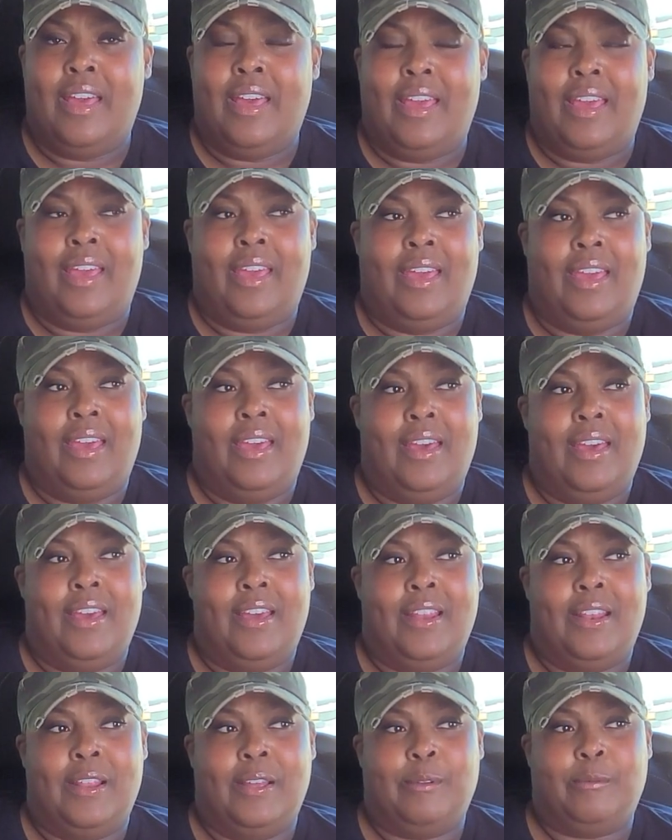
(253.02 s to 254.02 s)

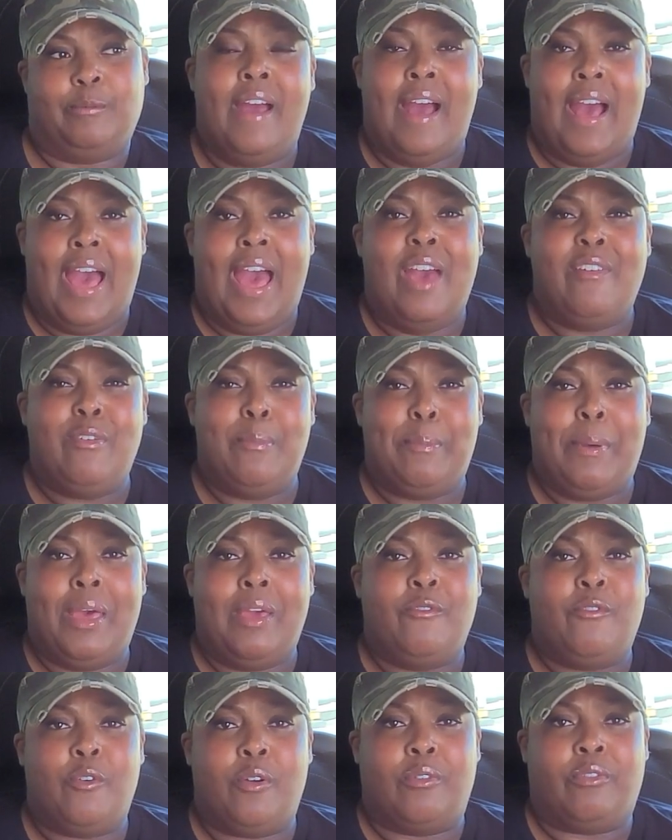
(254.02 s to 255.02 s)
and I haven't
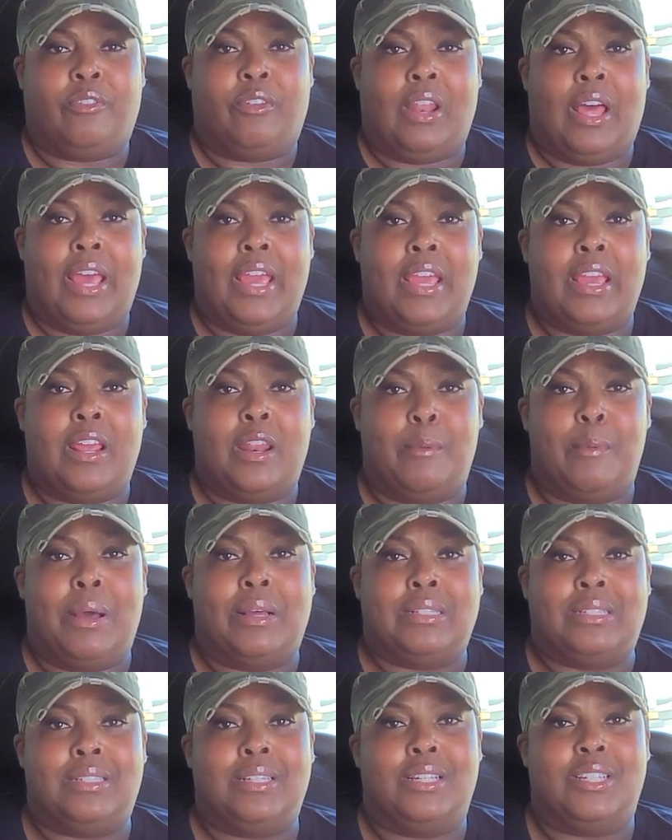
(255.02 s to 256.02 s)
paid for a flight in
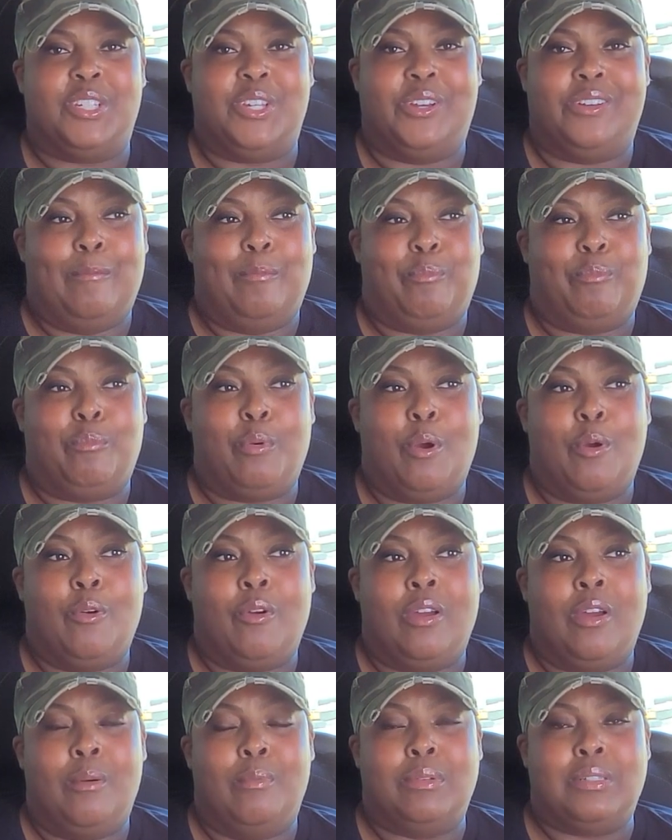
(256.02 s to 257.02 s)
about 6 years. The
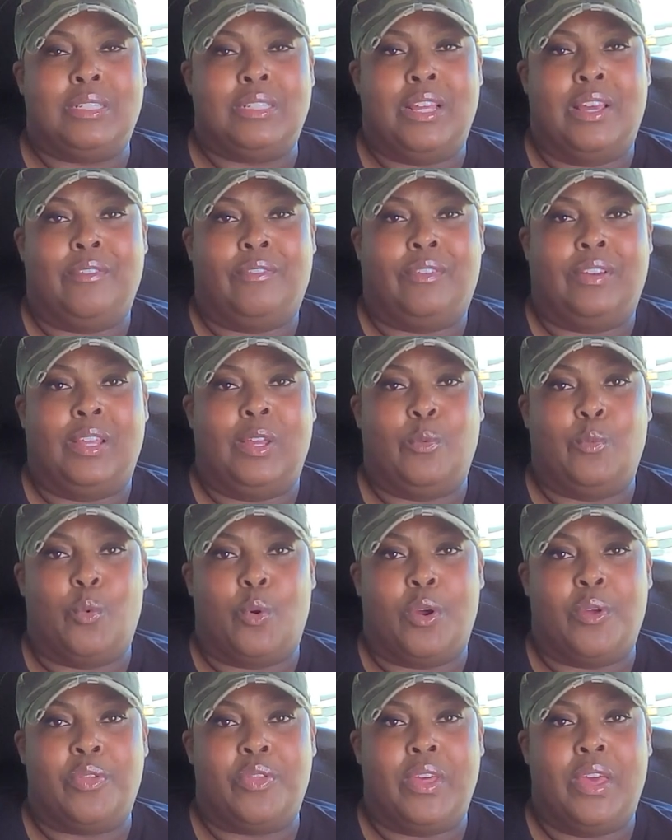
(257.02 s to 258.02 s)
program is definitely
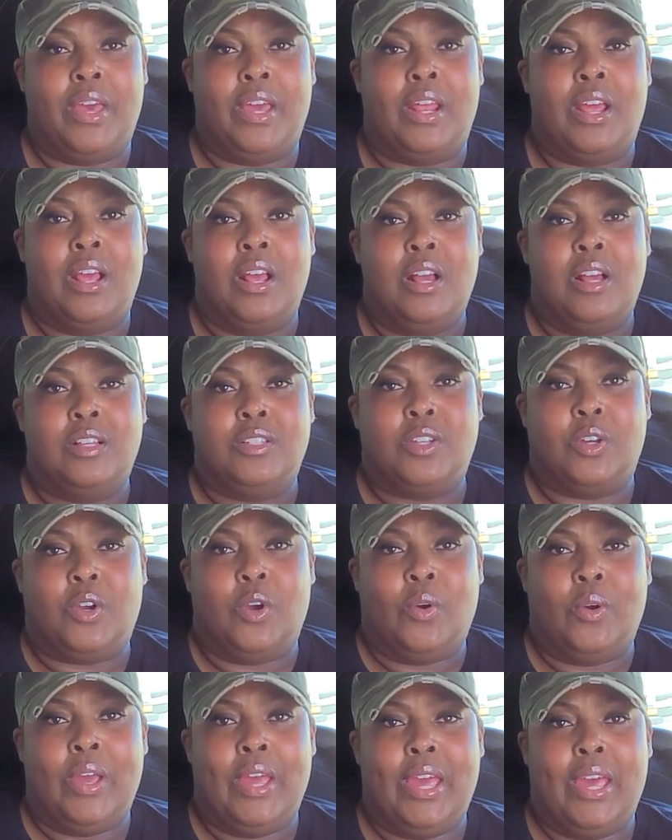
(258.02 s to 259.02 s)
worth it, so
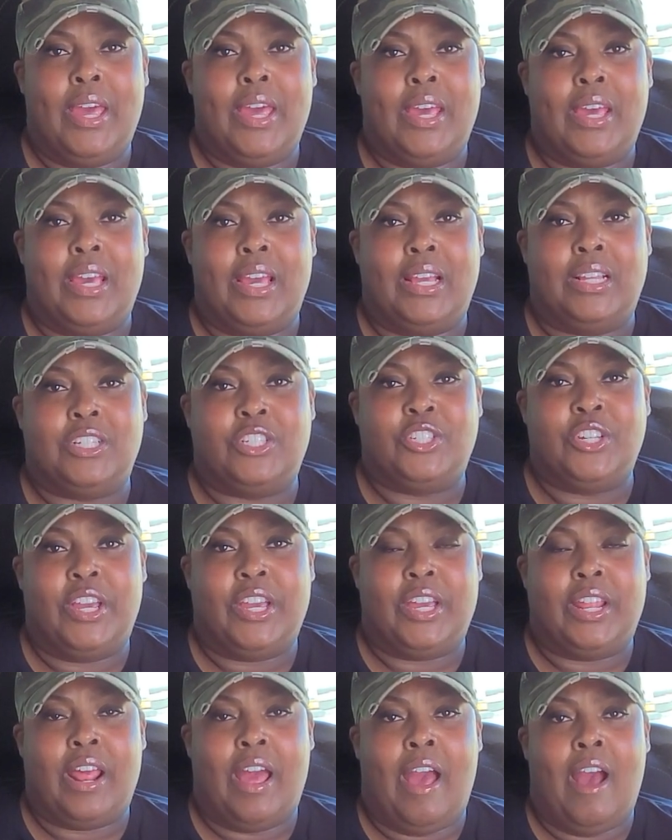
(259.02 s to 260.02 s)
go ahead and
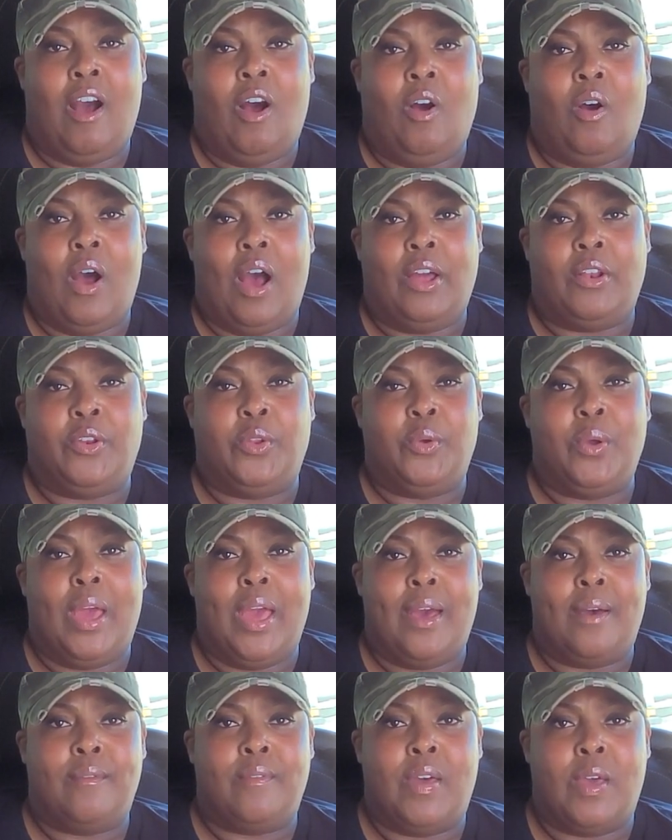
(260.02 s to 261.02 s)
check it out. I do
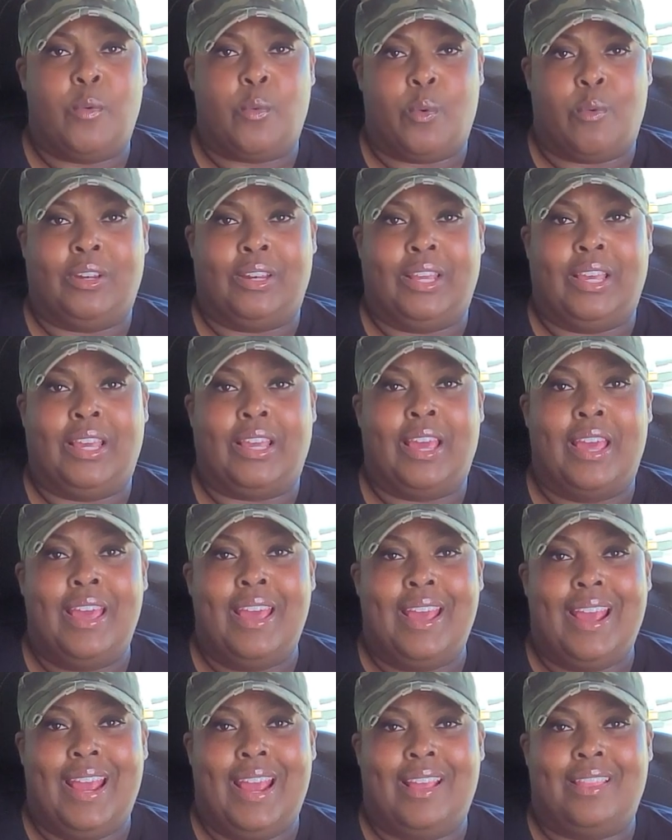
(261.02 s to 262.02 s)
have a link
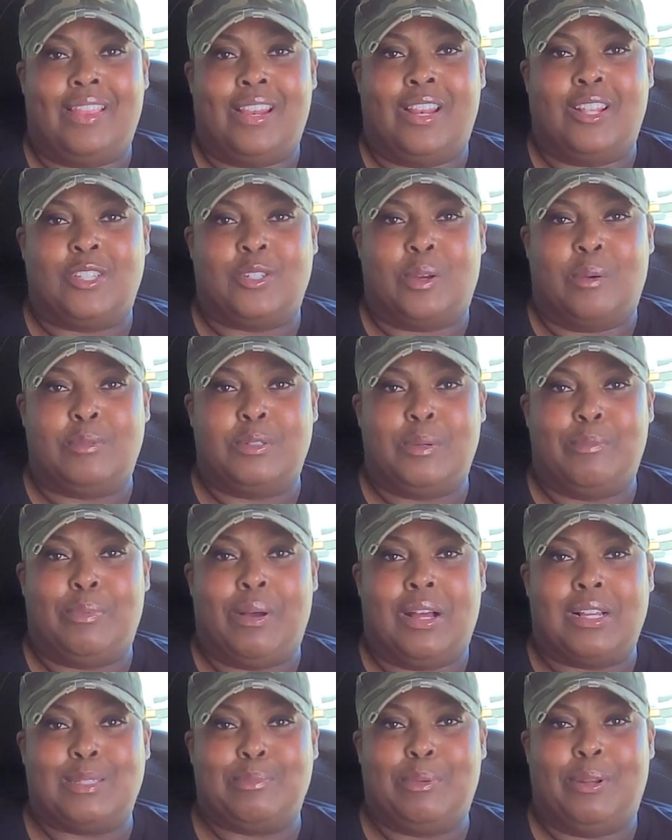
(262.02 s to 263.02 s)
in the description
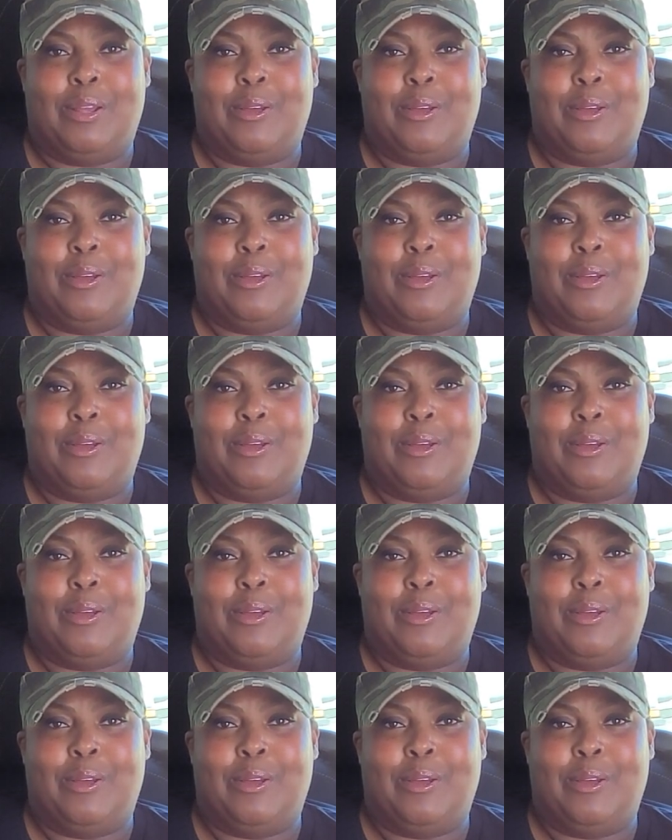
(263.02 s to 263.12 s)
box below.